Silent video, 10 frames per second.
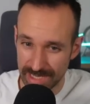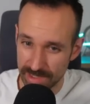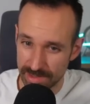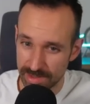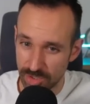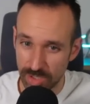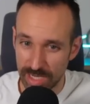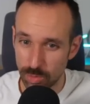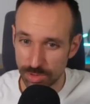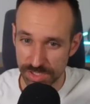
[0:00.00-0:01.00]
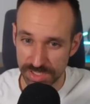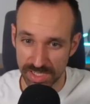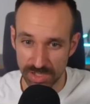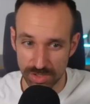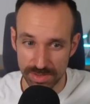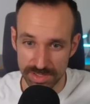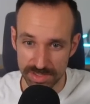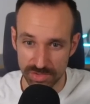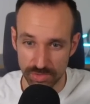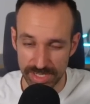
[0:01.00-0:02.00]
I thought I was stuck on this
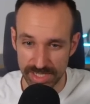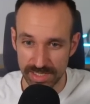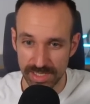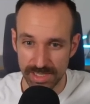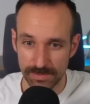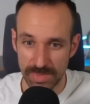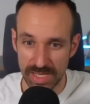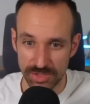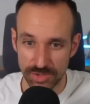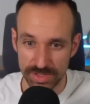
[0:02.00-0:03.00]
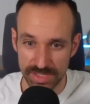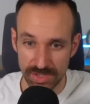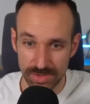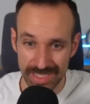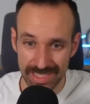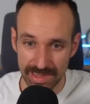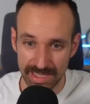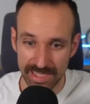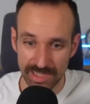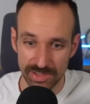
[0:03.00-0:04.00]
screen, but turns out
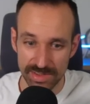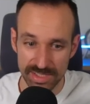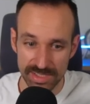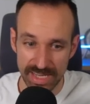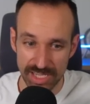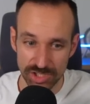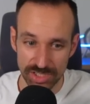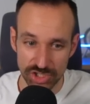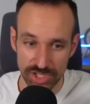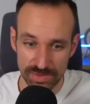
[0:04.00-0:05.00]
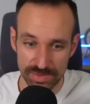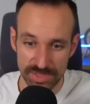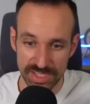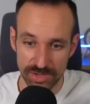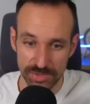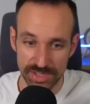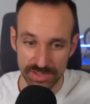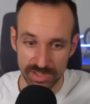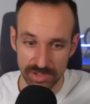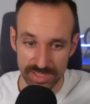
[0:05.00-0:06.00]
clicking on this actually shows me down here
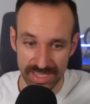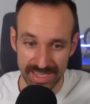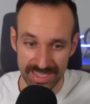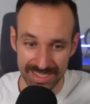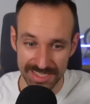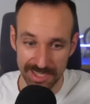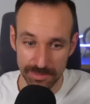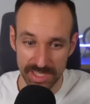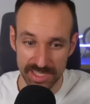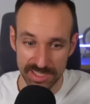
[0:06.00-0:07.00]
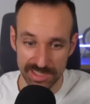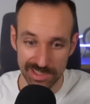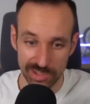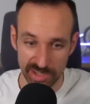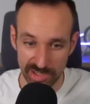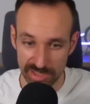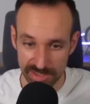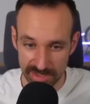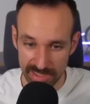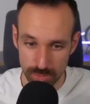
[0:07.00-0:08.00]
the logs and something is still going on.
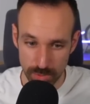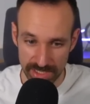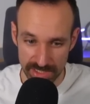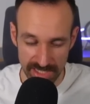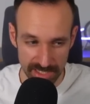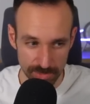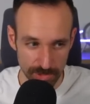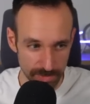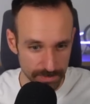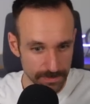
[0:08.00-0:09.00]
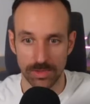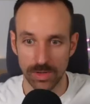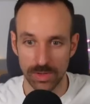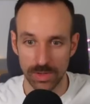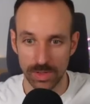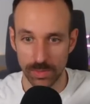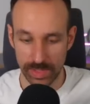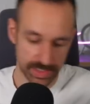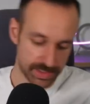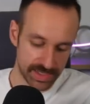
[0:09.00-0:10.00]
So let's wait a second more. All
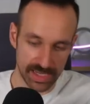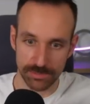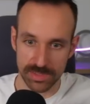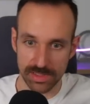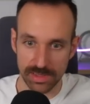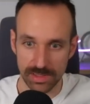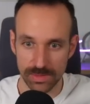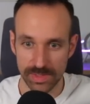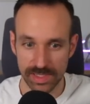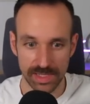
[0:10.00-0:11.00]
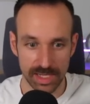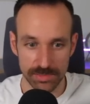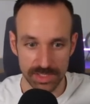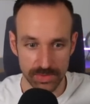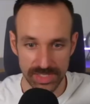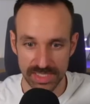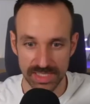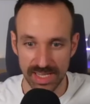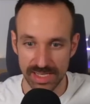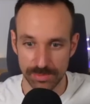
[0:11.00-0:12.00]
right, the app is loading. I'm so
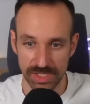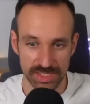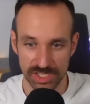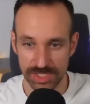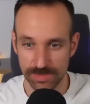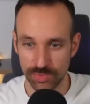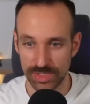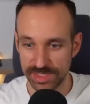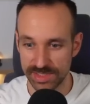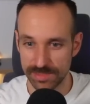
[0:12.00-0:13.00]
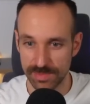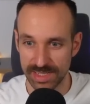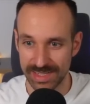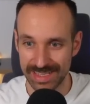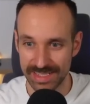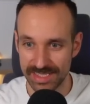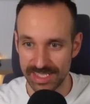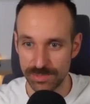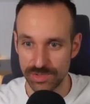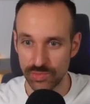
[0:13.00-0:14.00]
excited because I just pressed this button and it
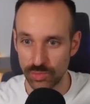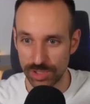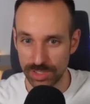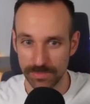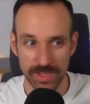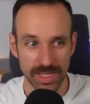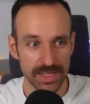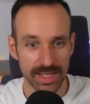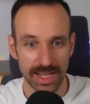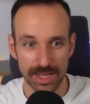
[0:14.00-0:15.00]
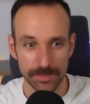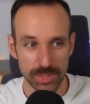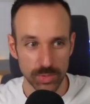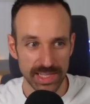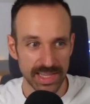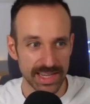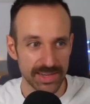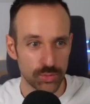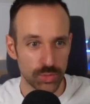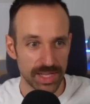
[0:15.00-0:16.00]
seems to work. Uh, meanwhile, I
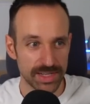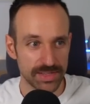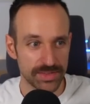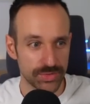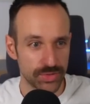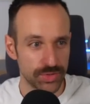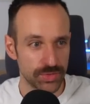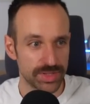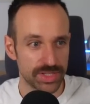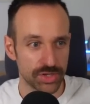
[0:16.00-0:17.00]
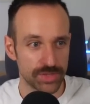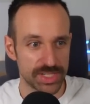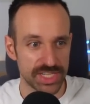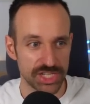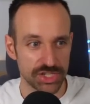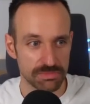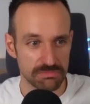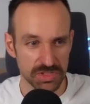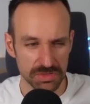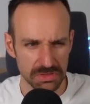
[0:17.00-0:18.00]
read through the documentation
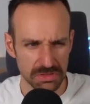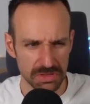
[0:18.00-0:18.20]
to